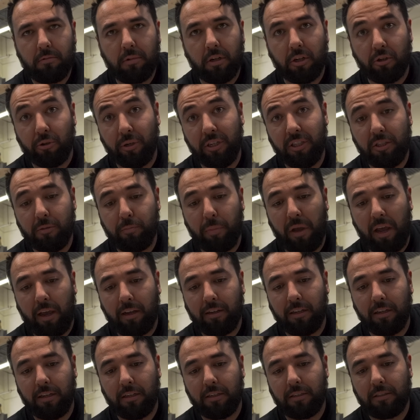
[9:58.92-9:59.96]
grease
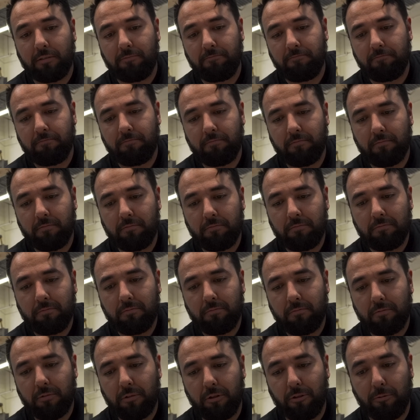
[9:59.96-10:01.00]
packet
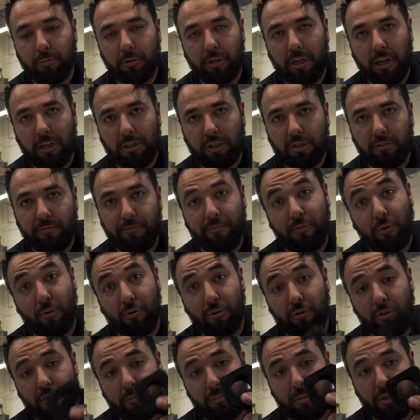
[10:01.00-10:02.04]
lubrication
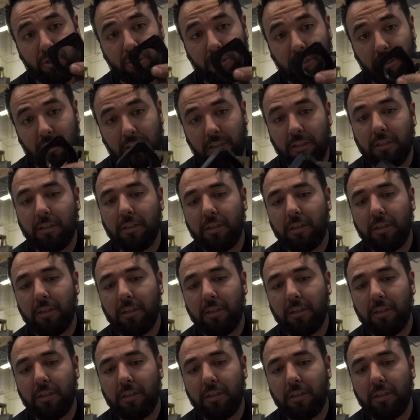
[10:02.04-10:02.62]
for the bushing